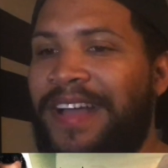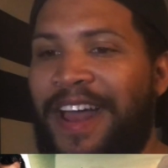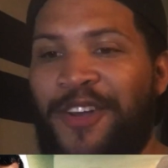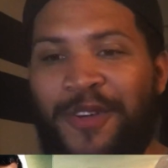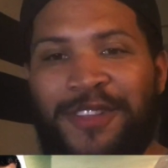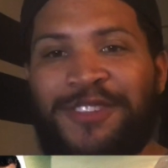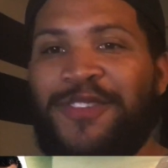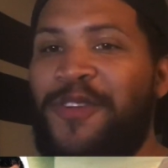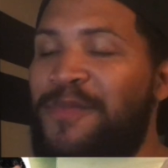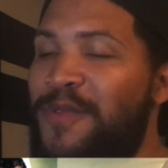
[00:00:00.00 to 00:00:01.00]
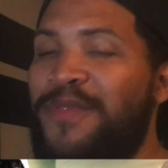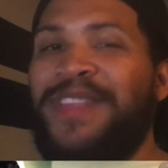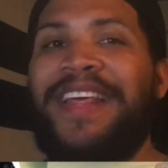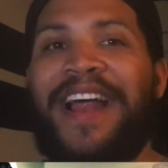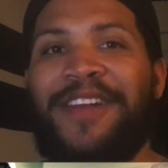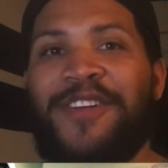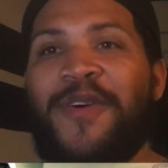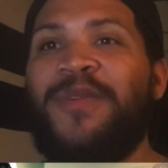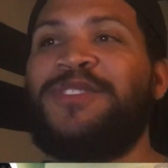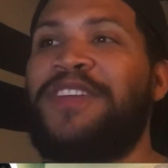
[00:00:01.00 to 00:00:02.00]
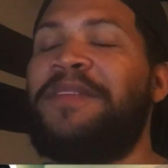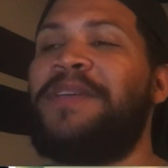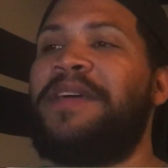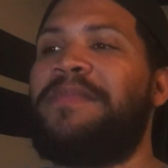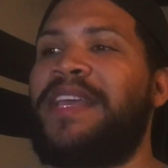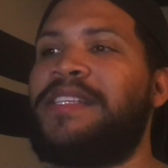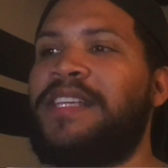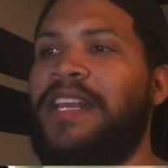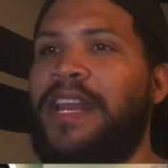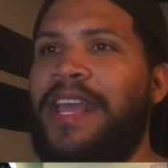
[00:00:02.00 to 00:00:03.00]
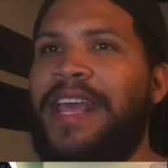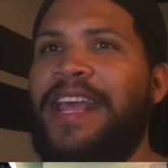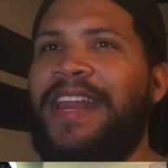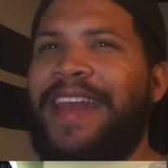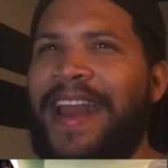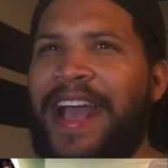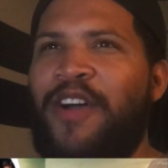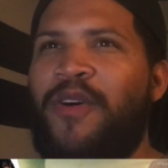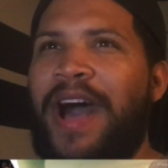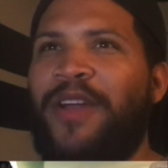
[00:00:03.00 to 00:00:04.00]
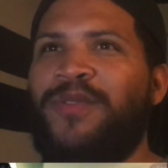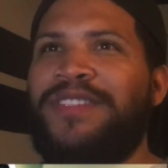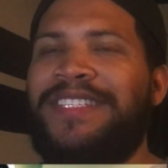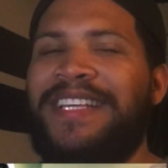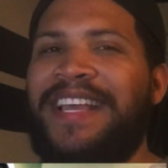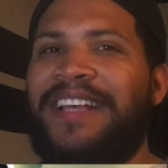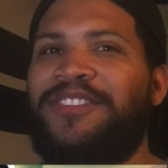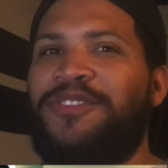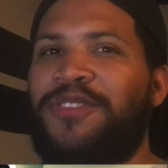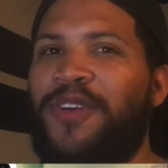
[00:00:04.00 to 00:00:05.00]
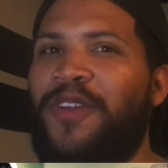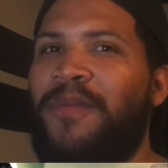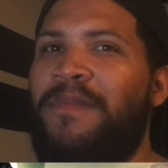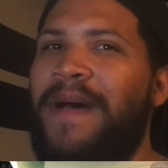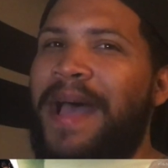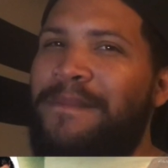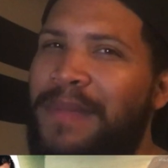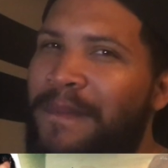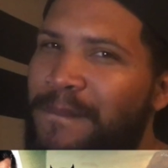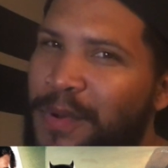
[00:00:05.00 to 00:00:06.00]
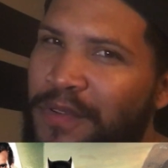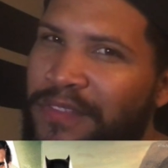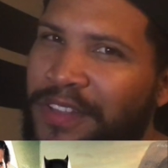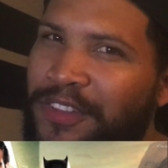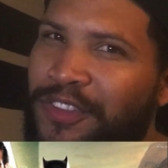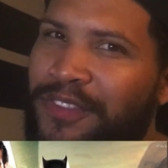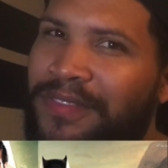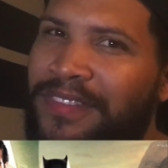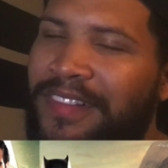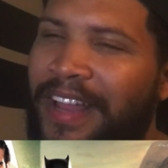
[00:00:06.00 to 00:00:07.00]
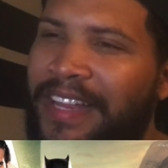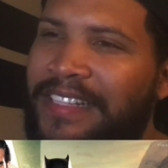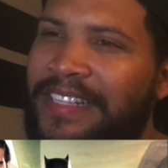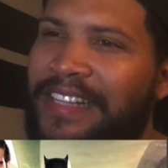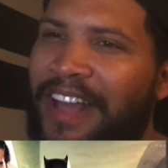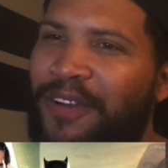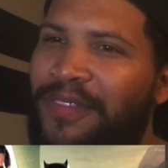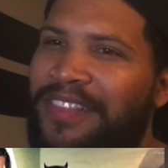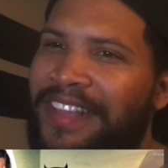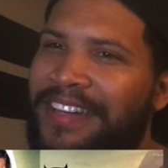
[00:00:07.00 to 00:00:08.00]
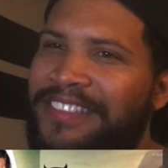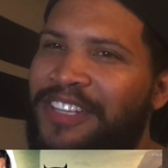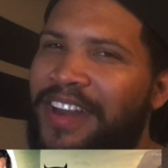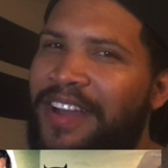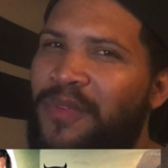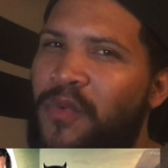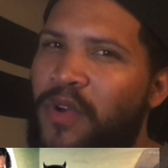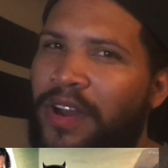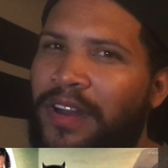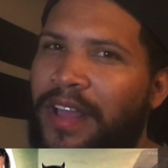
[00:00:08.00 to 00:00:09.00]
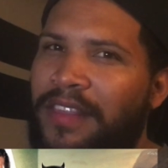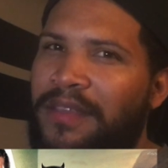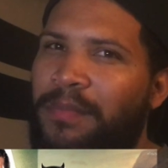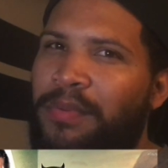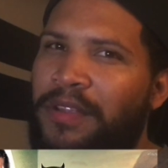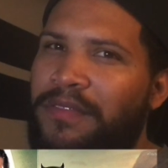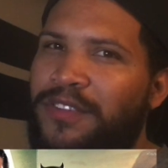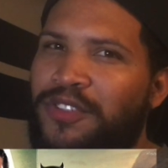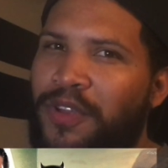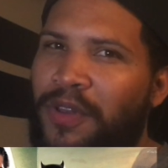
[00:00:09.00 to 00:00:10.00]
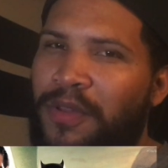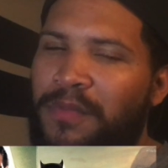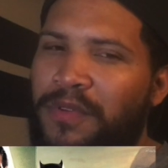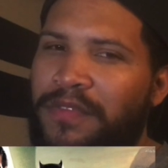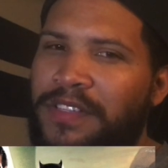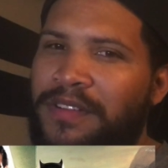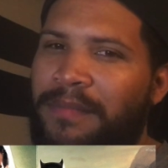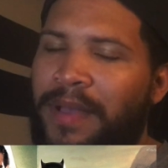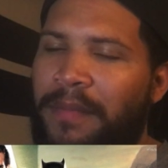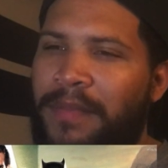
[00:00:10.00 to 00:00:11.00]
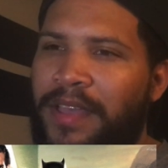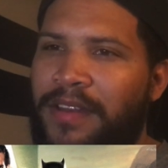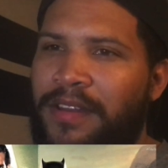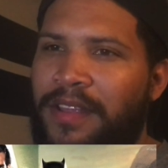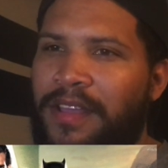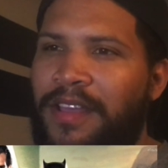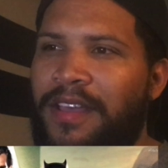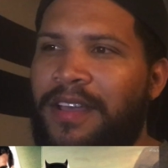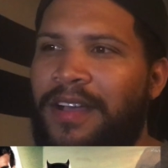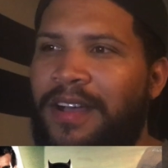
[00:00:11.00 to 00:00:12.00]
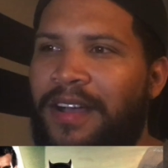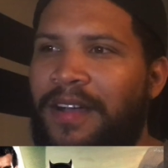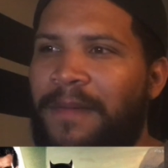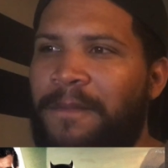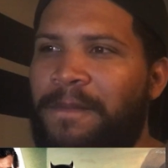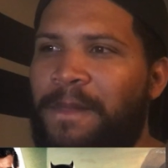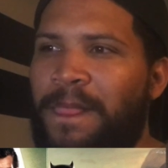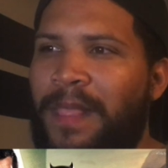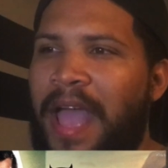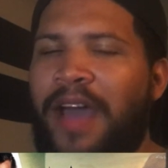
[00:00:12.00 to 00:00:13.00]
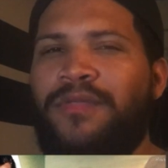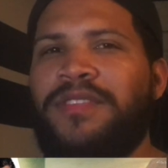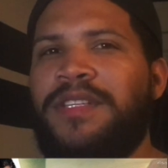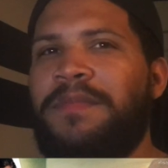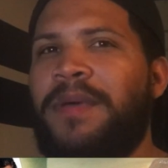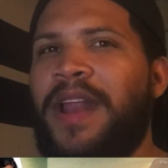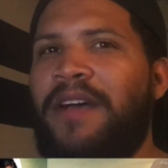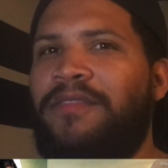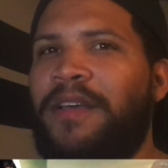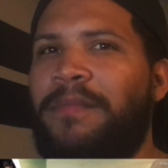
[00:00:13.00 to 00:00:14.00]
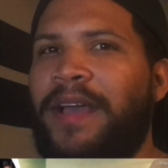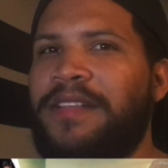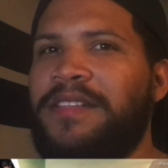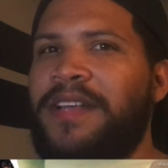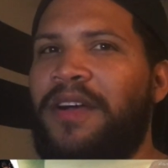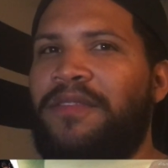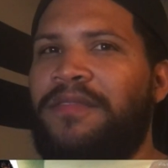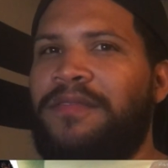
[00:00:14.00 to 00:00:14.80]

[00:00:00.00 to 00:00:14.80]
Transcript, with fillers: another solo movie that I know is gonna be amazing. Now I don't see a solo Batman movie like I don't think it's gonna work like the previous solo movies of Batman. Um, I don't see Ben Affleck by himself